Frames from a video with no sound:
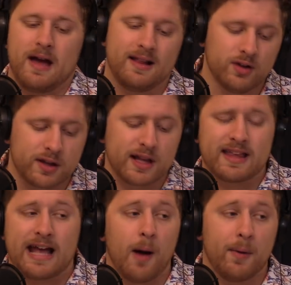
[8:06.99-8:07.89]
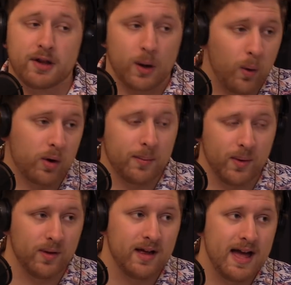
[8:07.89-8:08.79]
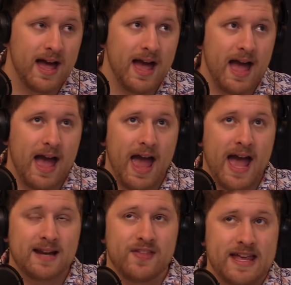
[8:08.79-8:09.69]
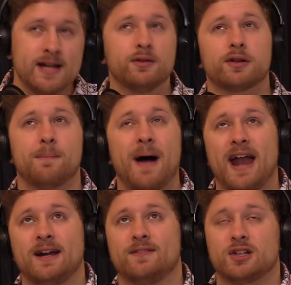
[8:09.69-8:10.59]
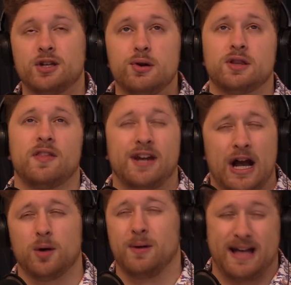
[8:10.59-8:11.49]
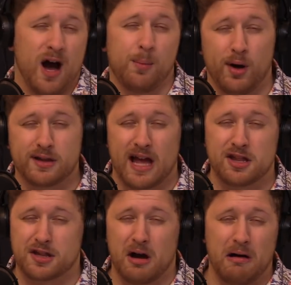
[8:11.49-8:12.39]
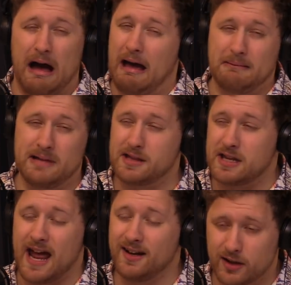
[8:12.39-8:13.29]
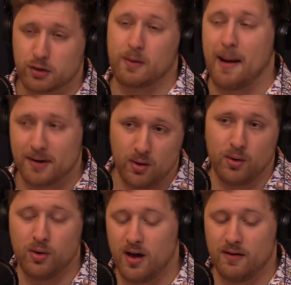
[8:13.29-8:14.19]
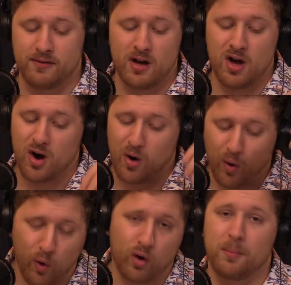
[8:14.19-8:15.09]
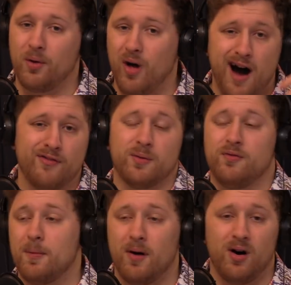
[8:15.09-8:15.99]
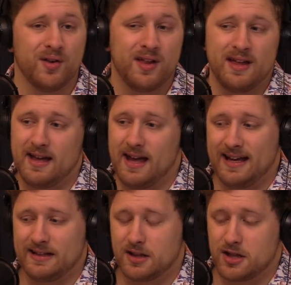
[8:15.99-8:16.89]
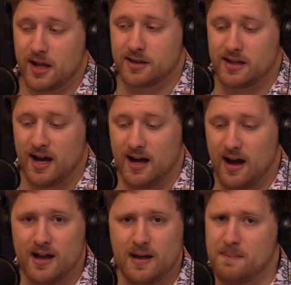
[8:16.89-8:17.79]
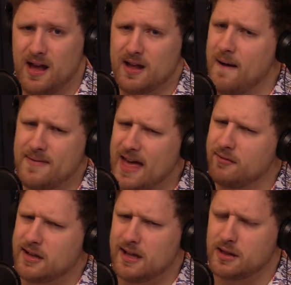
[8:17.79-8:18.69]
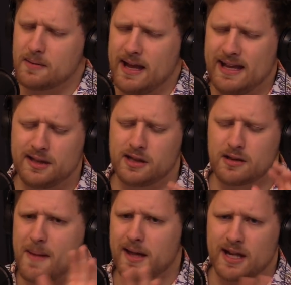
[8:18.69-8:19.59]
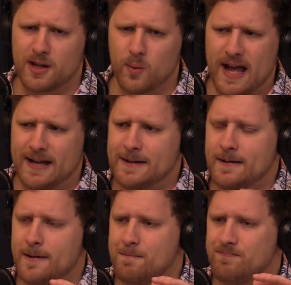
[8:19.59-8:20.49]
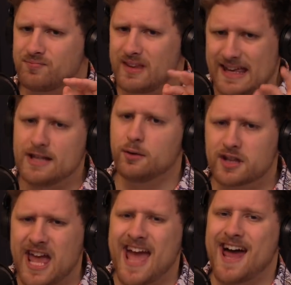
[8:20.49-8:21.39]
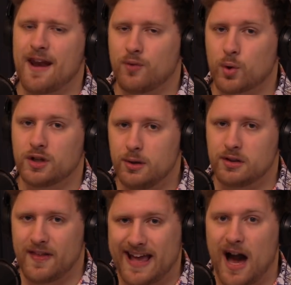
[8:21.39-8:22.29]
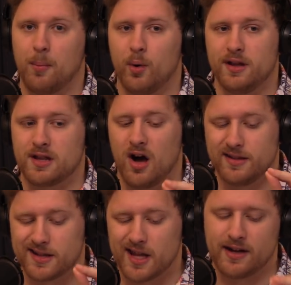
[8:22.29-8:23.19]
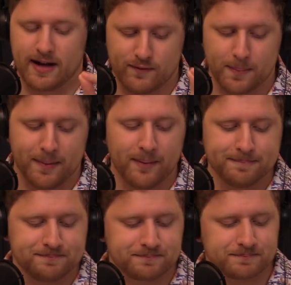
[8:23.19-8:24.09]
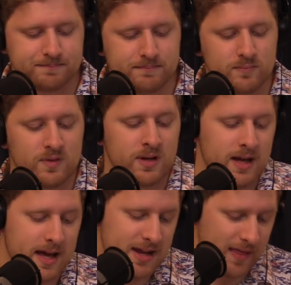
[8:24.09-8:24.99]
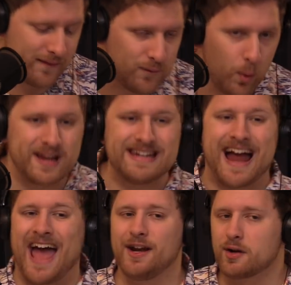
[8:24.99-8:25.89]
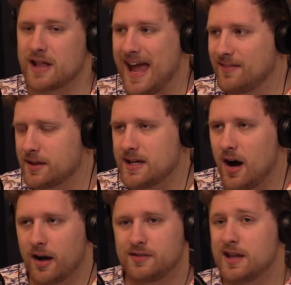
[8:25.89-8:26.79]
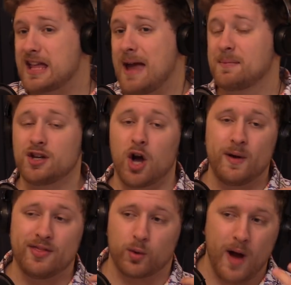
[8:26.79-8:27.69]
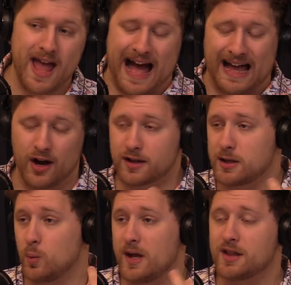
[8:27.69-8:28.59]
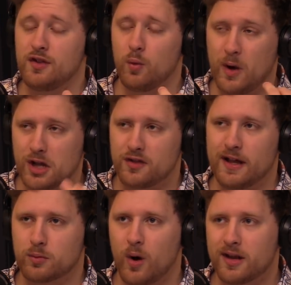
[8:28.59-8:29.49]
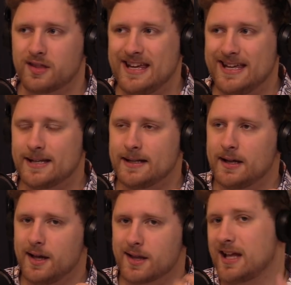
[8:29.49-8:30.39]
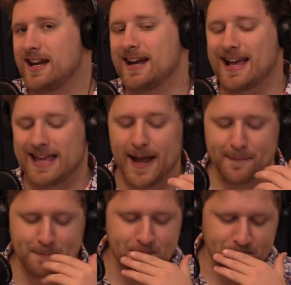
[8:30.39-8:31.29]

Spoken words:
It looks like the Cowboys are horrible. And if the Eagles are bad enough to lose to the terrible Cowboys, I just go, it's an endless rabbit hole of horrible, awful football. And it's just, the NFC East is a mess anyway. The Eagles cannot afford to lose to the Cowboys on Sunday Night Football. Now, the 49ers and the Seahawks, this game could go either way. I honestly wish this was the Sunday night game.